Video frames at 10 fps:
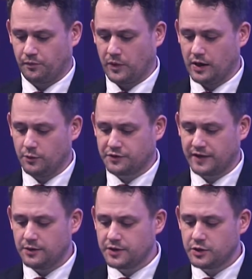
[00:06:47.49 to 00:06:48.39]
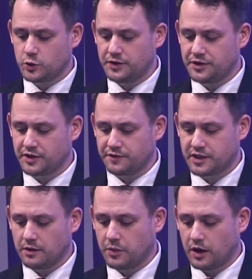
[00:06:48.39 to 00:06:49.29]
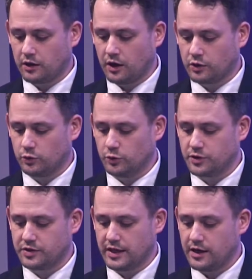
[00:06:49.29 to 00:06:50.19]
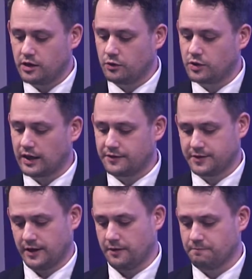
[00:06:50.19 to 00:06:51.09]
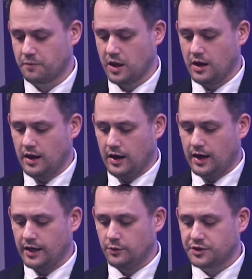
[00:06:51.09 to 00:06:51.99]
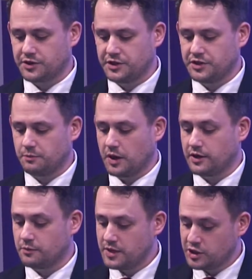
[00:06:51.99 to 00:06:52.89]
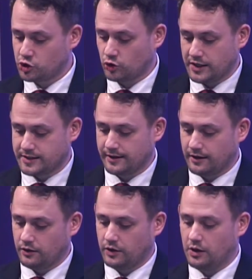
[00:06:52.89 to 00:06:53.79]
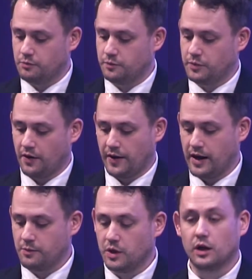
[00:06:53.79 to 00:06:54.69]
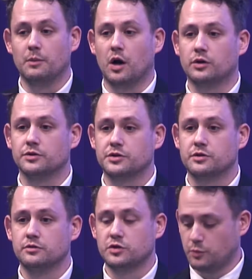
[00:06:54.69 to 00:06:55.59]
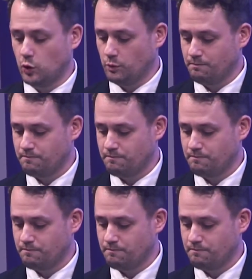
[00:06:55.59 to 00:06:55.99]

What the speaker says: It was founded in 2017 by a guy called Diego Galante, and he was assisted by an administrator known by the name LaMarcus Small.